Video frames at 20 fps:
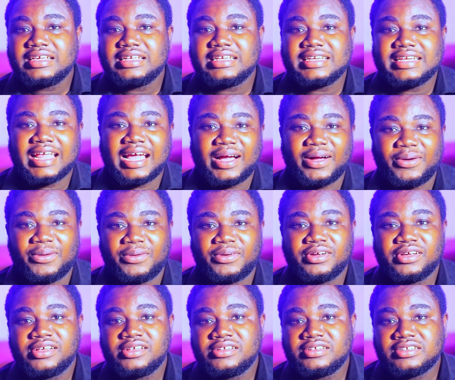Now,
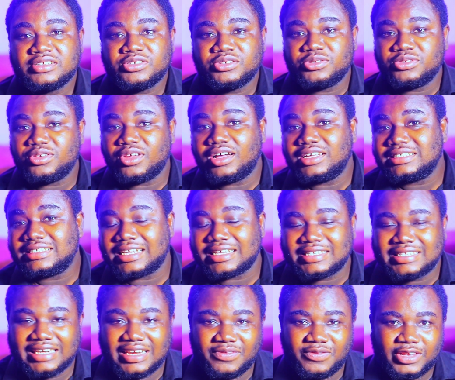you don't
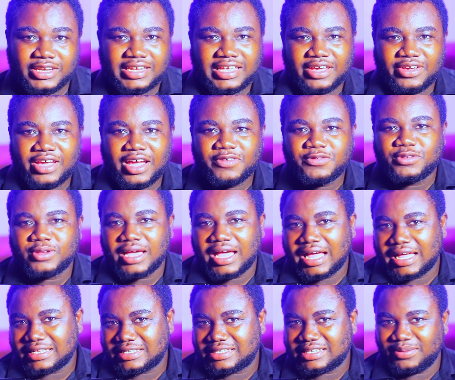just leave it here. You have to
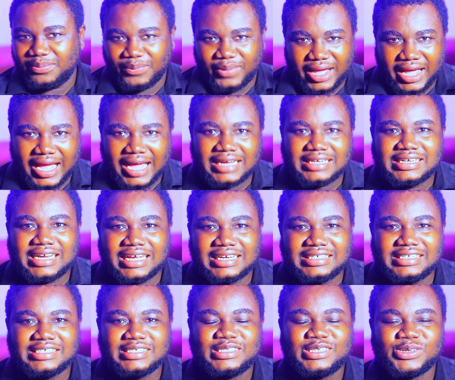add some other
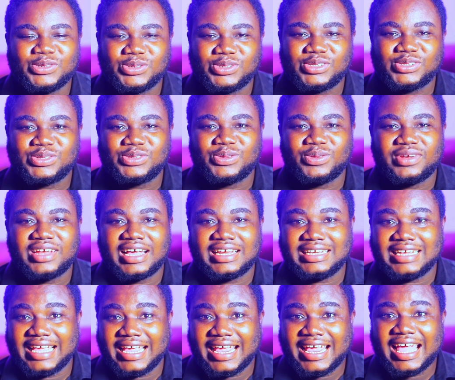details so that
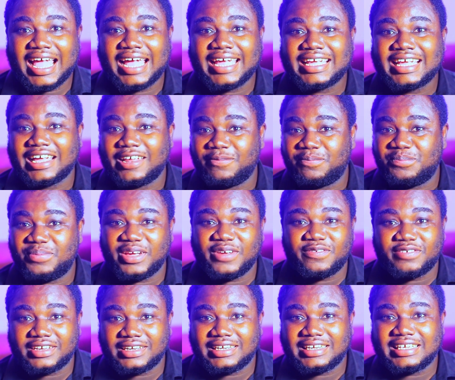the AI can
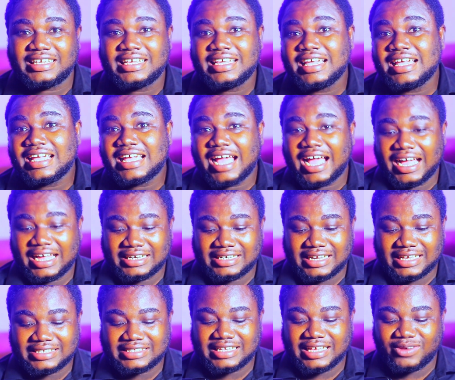perfectly
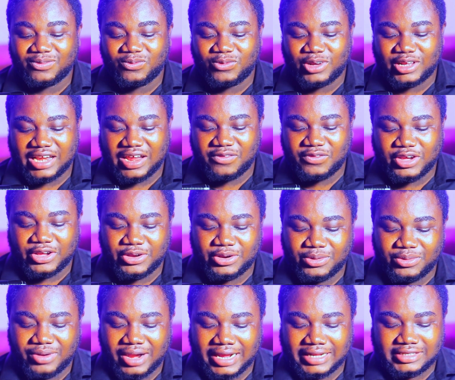understand whatever
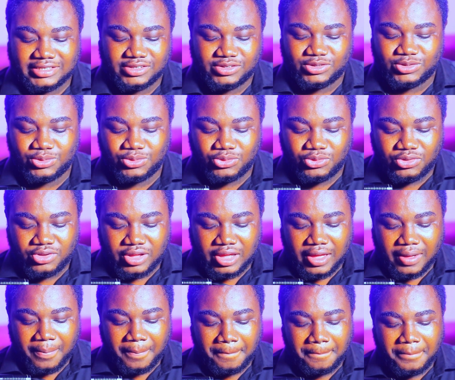you're writing. So
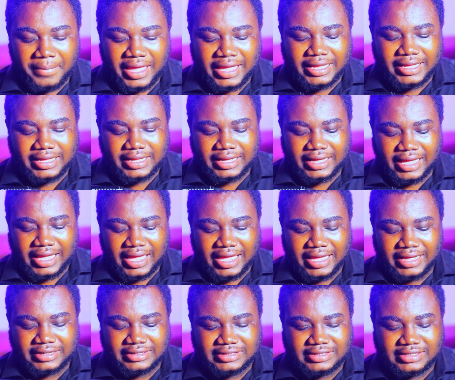make
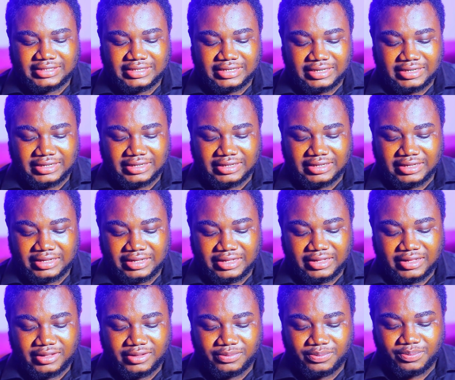it
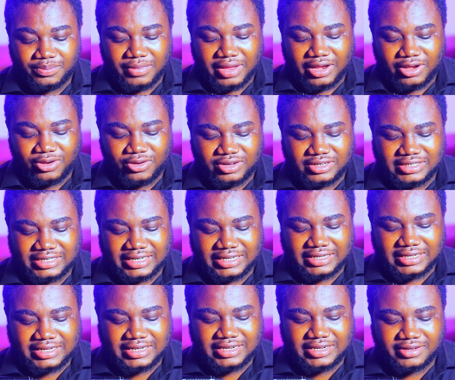
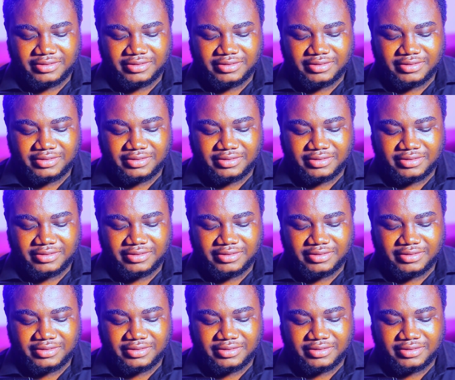melodic,